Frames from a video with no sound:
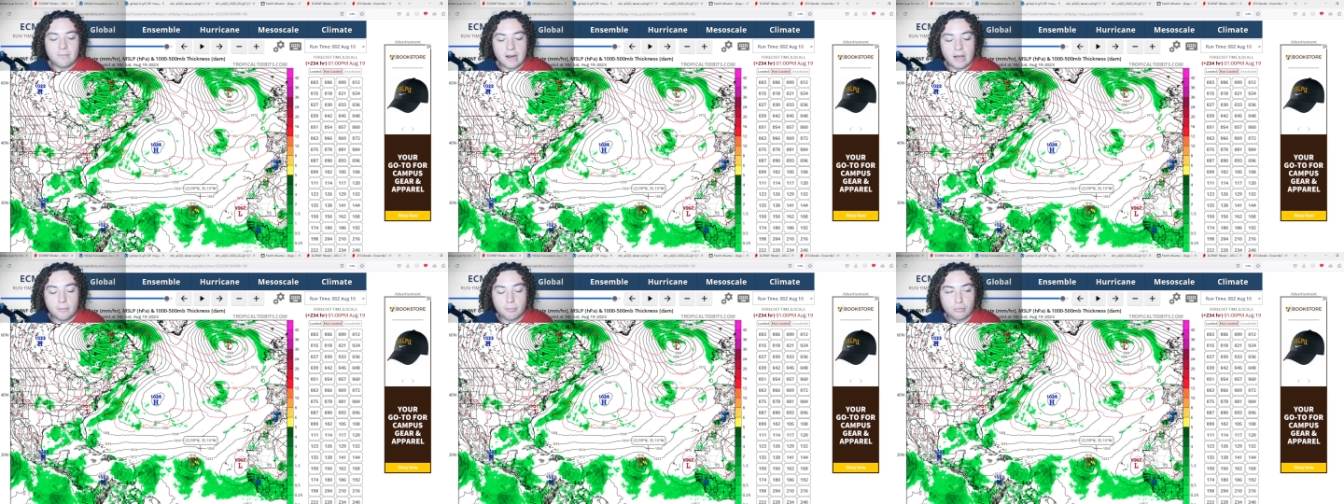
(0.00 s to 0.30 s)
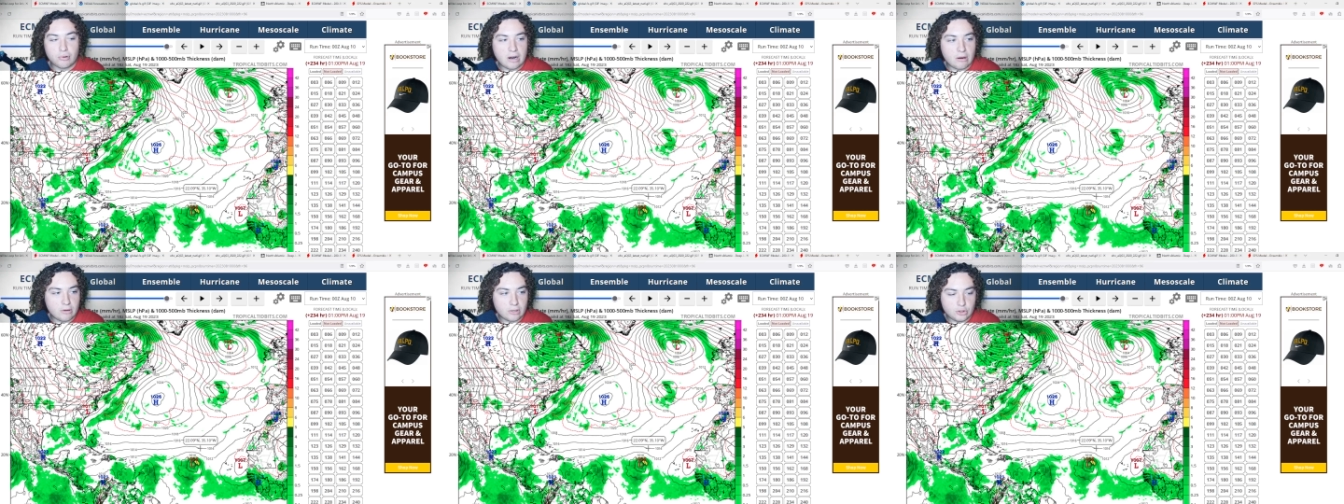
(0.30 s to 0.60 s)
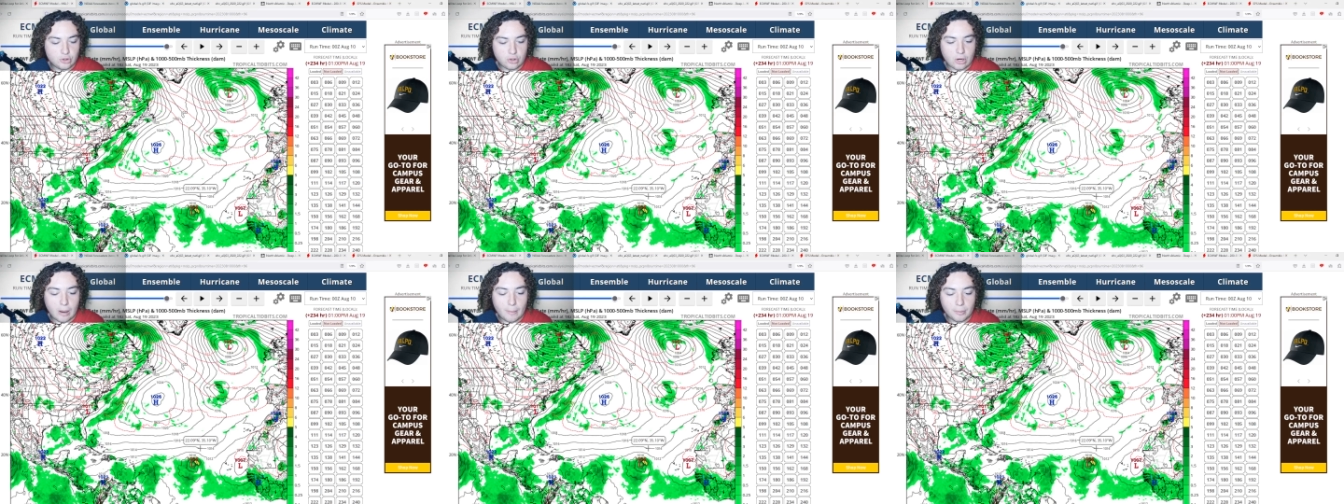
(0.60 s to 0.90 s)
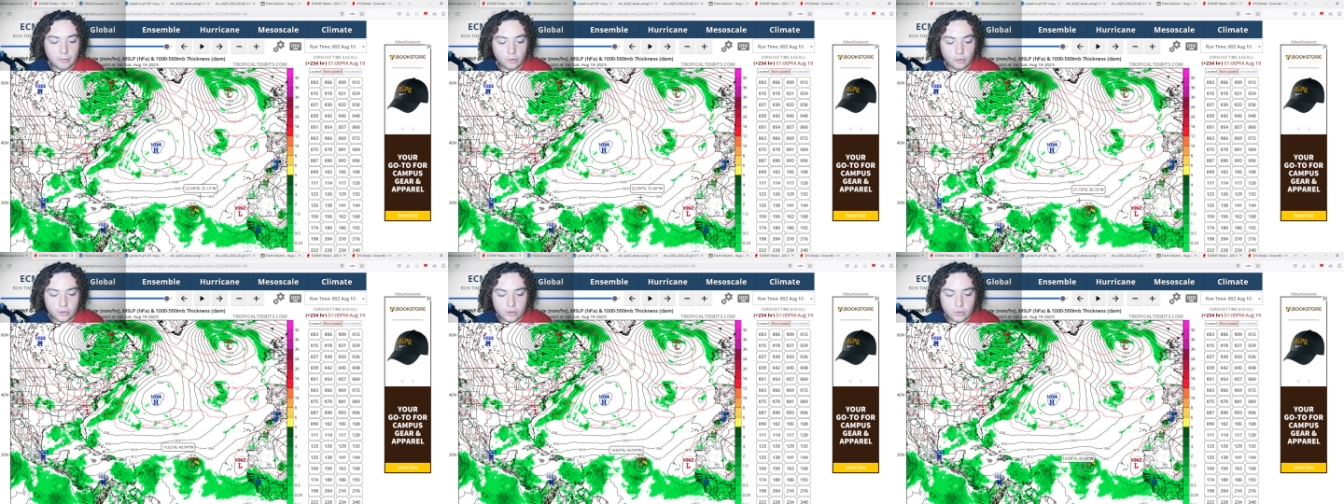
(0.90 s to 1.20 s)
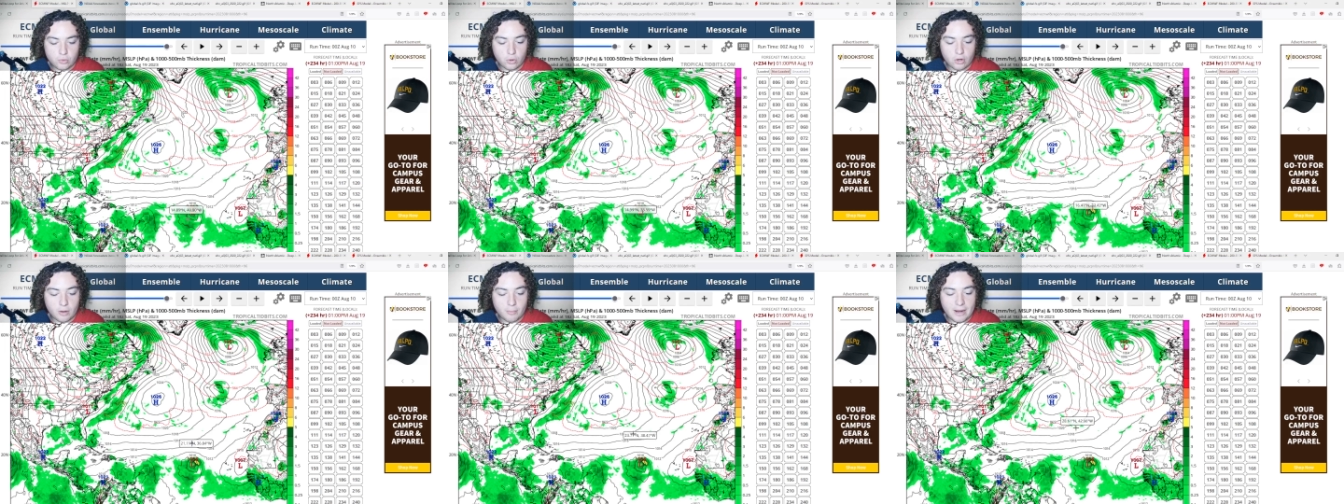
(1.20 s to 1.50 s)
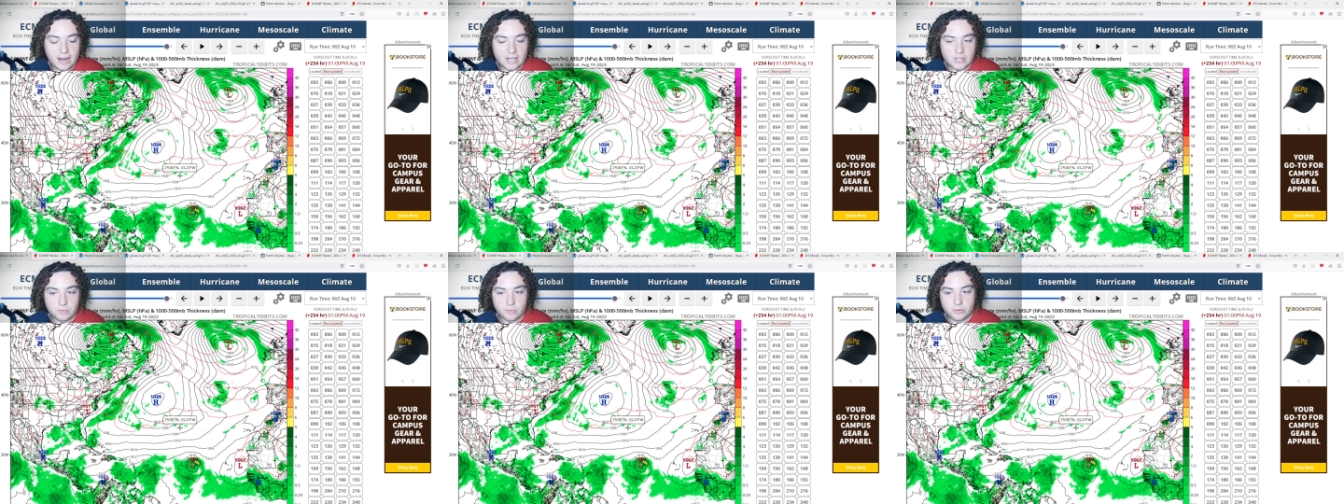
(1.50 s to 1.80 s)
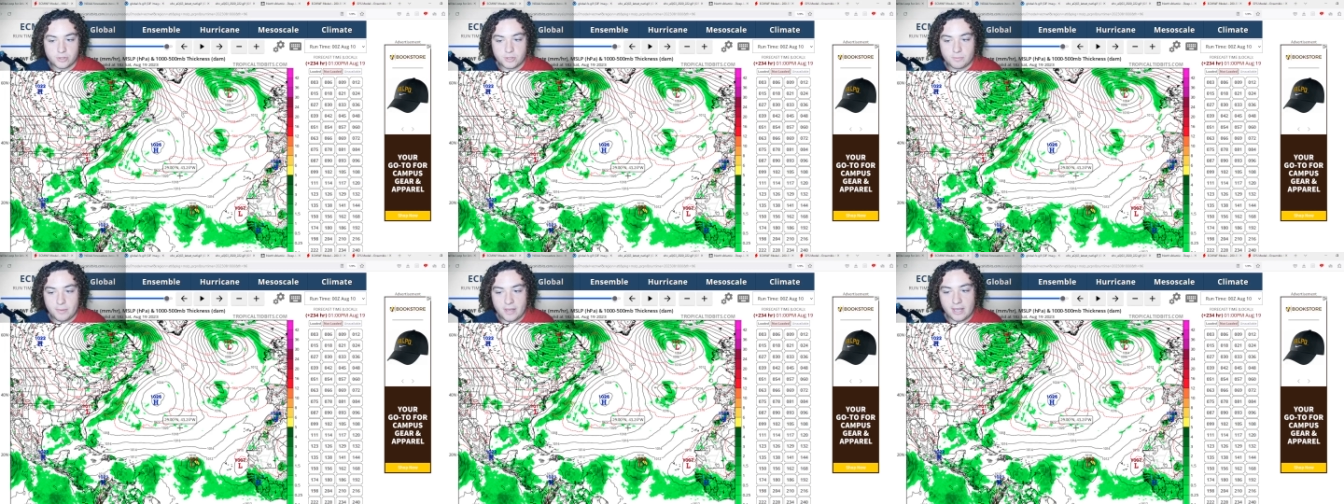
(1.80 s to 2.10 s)
mile per hour tropical storm as
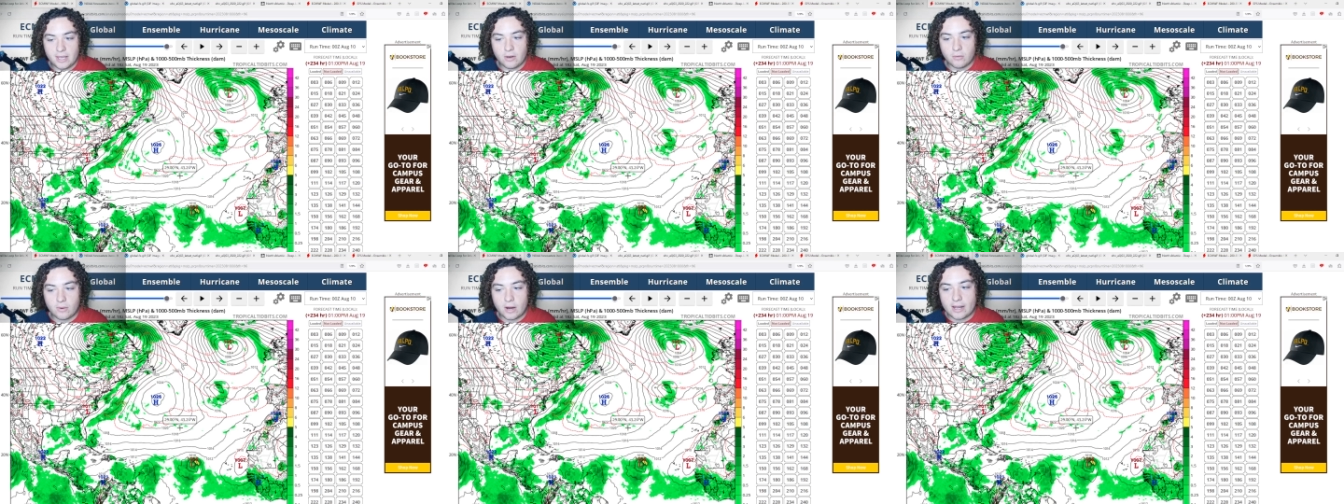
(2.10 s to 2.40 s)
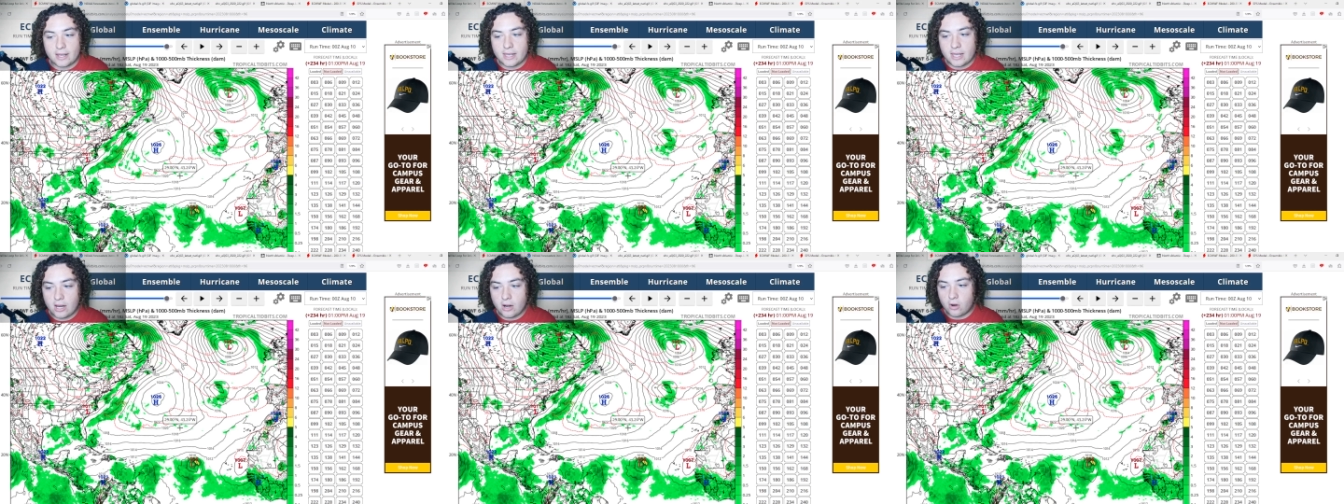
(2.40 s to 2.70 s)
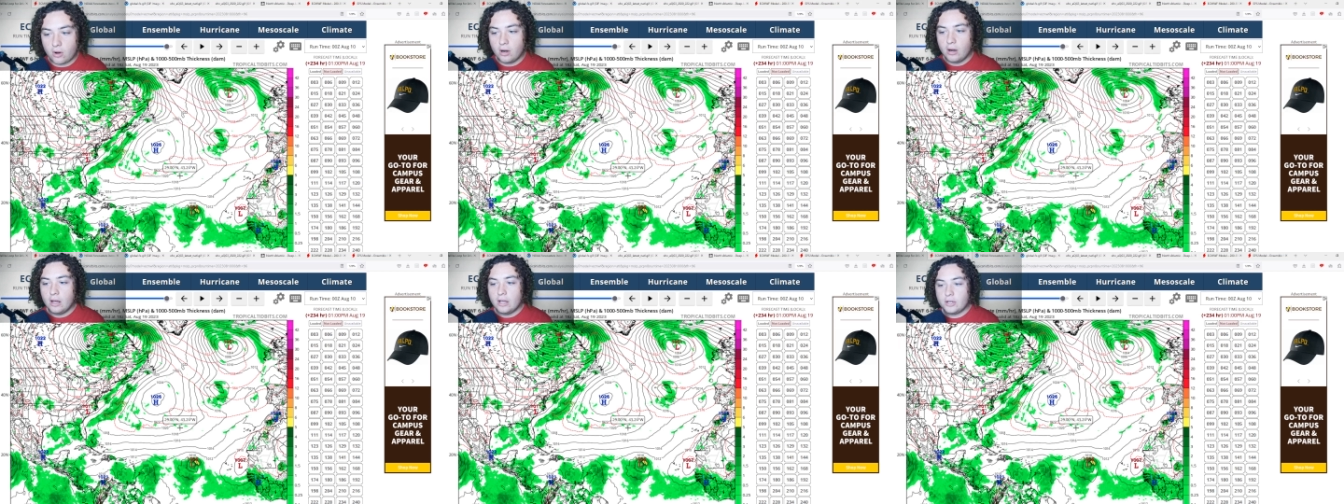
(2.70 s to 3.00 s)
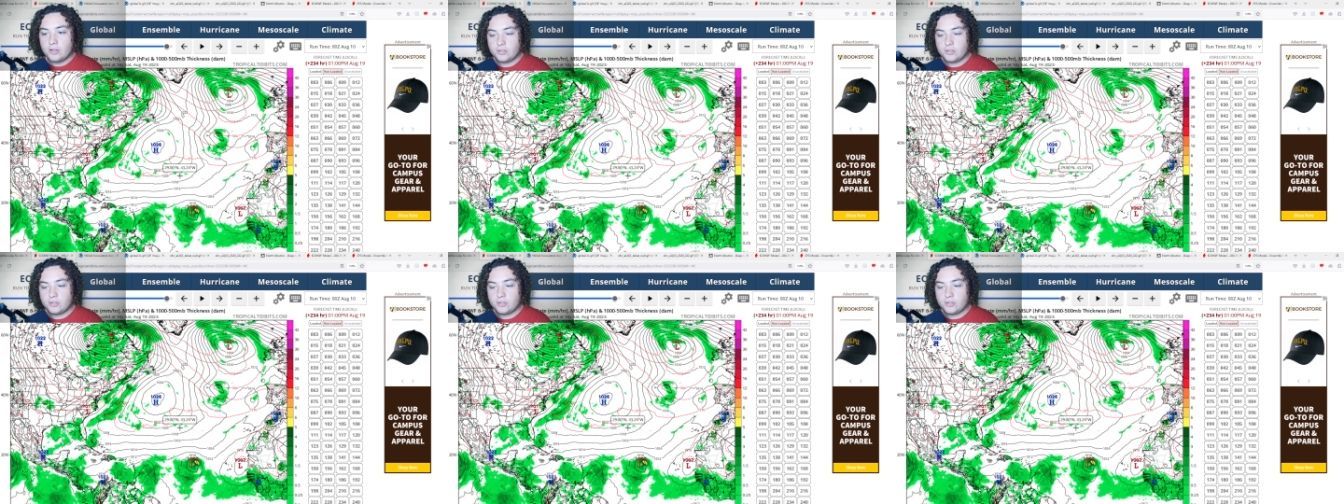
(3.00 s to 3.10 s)
we're speaking right here,